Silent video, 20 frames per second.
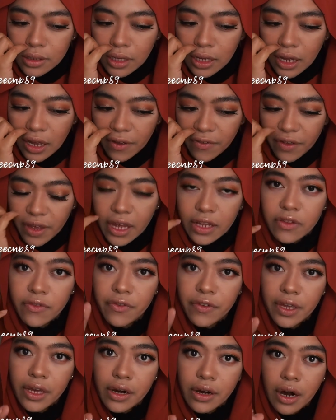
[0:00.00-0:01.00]
have yet to
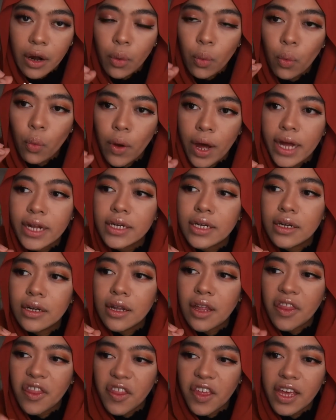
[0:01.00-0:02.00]
figure out what
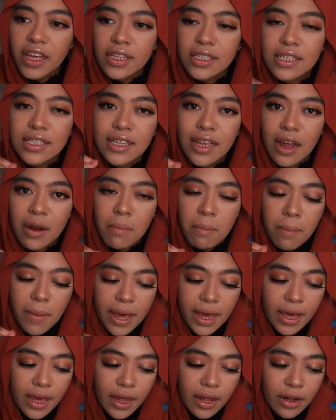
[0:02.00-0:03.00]
the things that
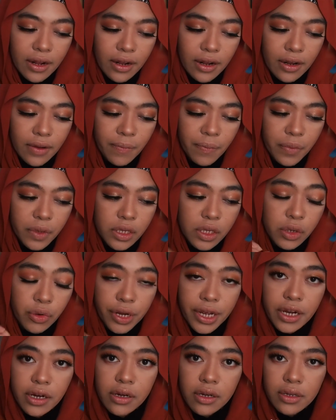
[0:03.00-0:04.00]
make it
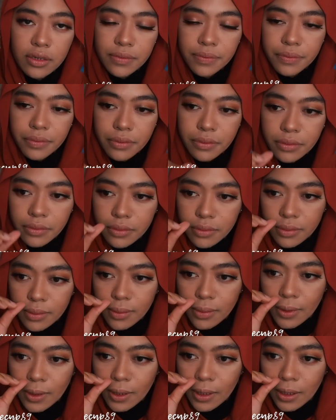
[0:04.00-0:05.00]
trigger,
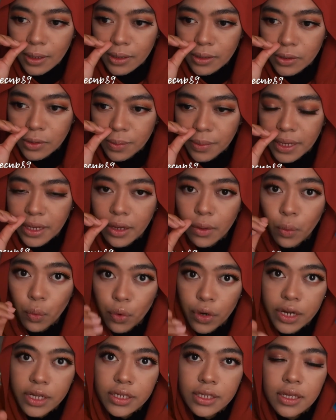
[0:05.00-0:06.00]
to make it
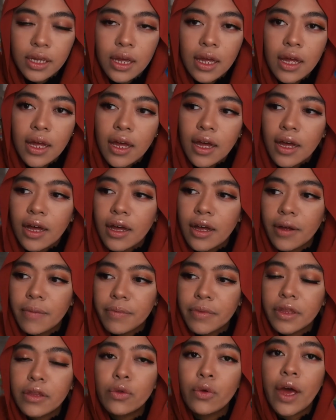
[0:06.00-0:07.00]
worse,
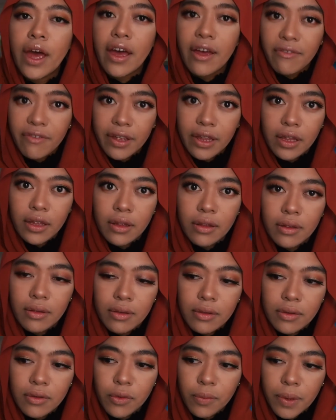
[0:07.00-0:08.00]
to have it
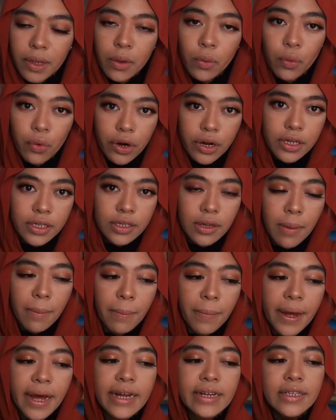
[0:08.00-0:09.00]
to be worse.
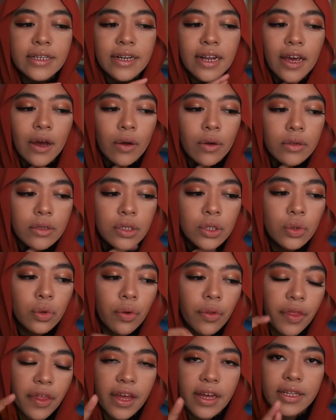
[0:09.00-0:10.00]
But like
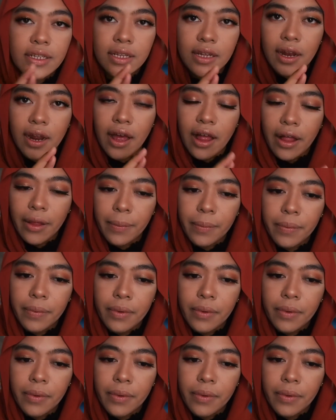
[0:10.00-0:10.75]
two things that help